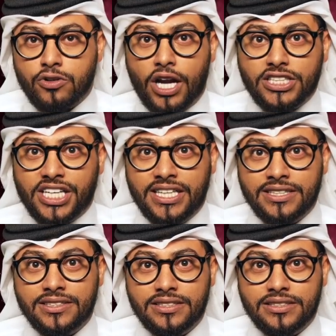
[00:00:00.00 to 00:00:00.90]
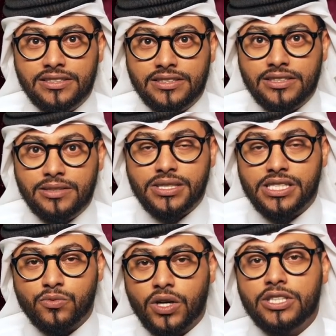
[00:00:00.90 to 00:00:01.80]
Crunchy!
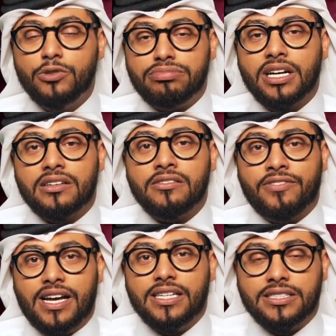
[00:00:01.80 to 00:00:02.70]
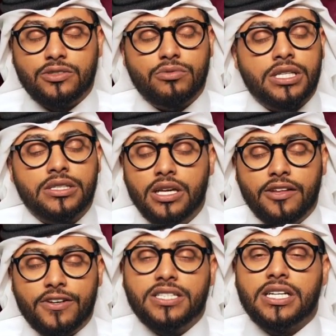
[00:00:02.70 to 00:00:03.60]
Because when you break your fast,
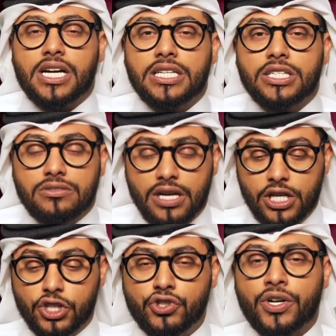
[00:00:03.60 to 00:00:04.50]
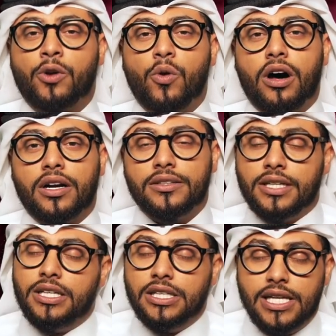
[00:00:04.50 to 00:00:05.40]
first thing I do, drink water.
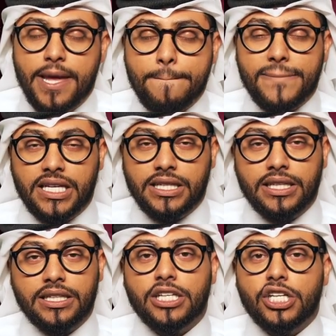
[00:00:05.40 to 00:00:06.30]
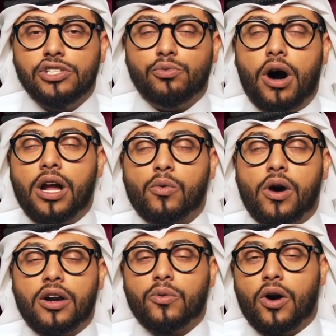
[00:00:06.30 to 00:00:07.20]
Immediate. Water,
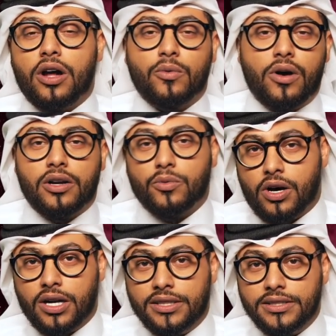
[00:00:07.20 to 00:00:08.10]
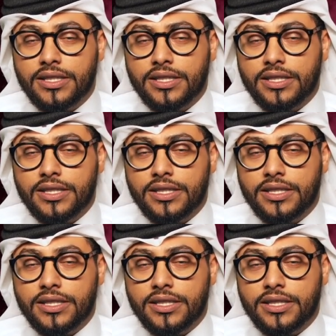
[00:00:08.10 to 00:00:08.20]
water, water, water, water.